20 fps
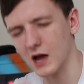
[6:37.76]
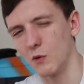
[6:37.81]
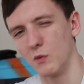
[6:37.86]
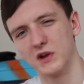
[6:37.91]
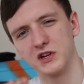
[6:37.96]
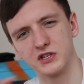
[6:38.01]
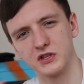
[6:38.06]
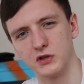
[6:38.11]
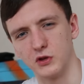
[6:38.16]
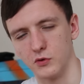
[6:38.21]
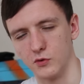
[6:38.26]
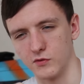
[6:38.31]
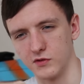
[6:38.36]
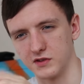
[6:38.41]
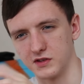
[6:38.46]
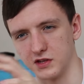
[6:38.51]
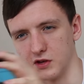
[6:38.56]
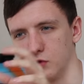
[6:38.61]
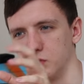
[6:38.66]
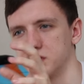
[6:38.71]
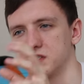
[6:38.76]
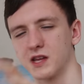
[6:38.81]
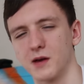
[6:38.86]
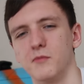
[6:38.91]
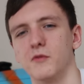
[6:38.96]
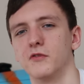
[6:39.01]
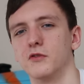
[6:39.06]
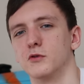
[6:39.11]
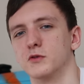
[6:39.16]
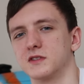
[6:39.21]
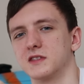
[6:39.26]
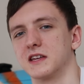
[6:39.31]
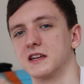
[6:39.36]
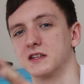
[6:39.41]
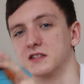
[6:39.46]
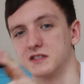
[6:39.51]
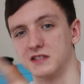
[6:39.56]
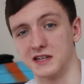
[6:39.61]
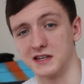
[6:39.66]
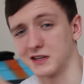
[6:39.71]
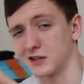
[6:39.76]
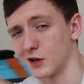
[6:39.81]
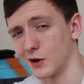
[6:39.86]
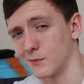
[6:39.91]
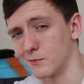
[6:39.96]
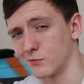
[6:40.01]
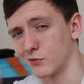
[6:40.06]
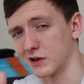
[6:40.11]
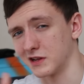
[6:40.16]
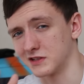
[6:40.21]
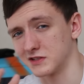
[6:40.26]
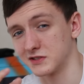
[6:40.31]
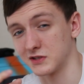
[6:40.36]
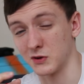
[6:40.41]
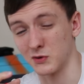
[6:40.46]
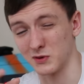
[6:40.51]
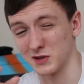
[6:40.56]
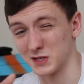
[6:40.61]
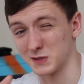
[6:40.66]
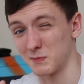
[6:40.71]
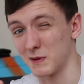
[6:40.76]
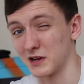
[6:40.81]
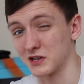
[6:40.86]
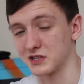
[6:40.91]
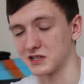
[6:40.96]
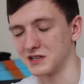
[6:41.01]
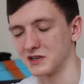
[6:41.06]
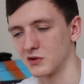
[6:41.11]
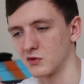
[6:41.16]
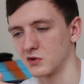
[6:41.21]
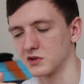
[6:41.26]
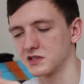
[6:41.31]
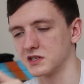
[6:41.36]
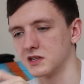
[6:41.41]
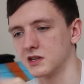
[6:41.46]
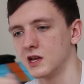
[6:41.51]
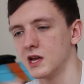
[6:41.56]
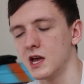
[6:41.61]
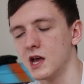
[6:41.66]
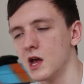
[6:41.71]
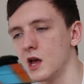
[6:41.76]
wish the, you know, some of those things didn't come pre-installed, especially Norton.